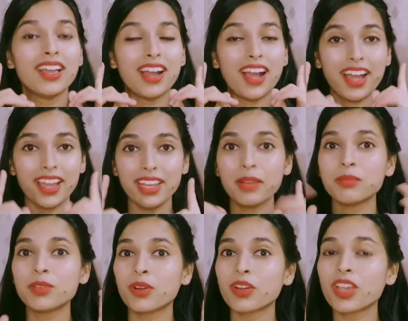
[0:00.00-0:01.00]
I
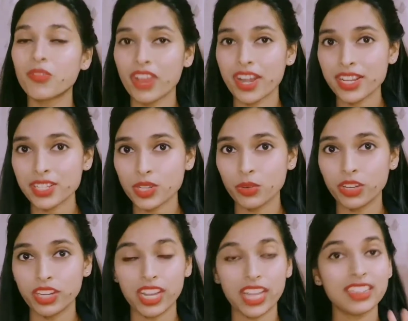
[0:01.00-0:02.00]
am talking very
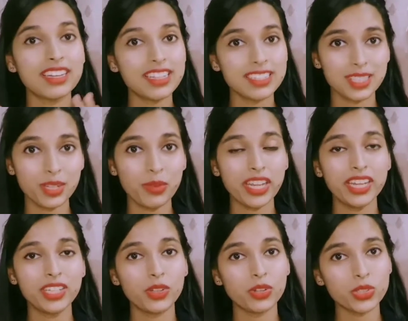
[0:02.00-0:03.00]
slowly, and the reason why
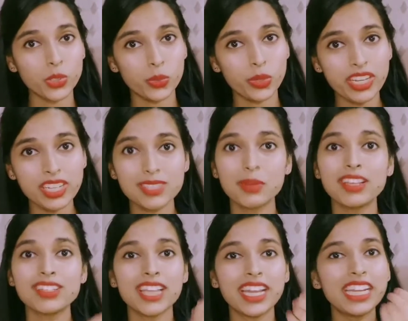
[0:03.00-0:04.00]
I talk slowly is
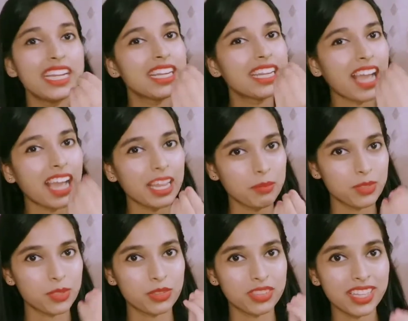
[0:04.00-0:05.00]
because I need
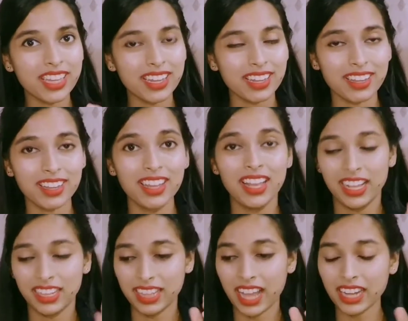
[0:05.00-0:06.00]
time to think
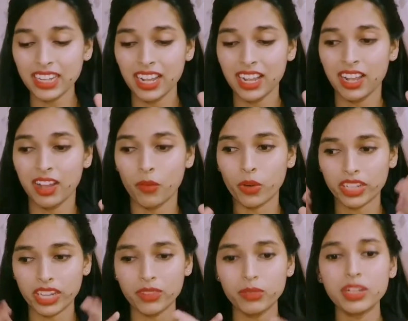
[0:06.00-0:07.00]
that
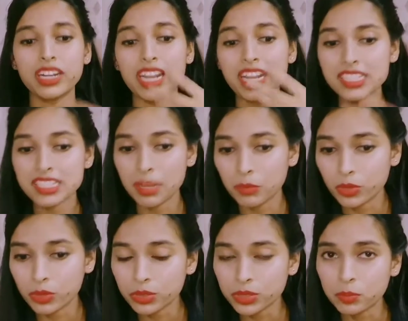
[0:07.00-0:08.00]
whatever next I am
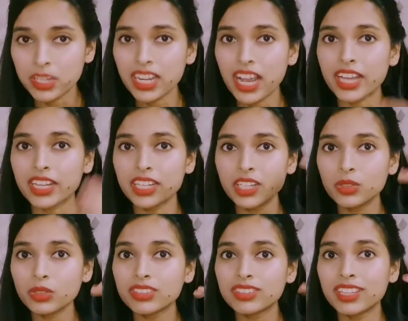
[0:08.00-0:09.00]
going to speak, I need
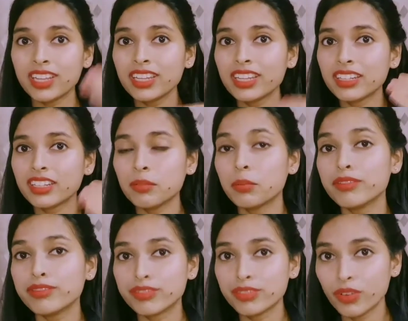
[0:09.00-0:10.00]
to think it
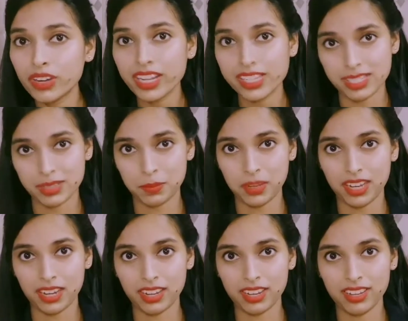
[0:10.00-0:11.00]
before I
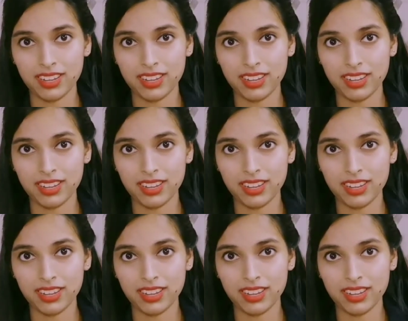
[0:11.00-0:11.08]
speak,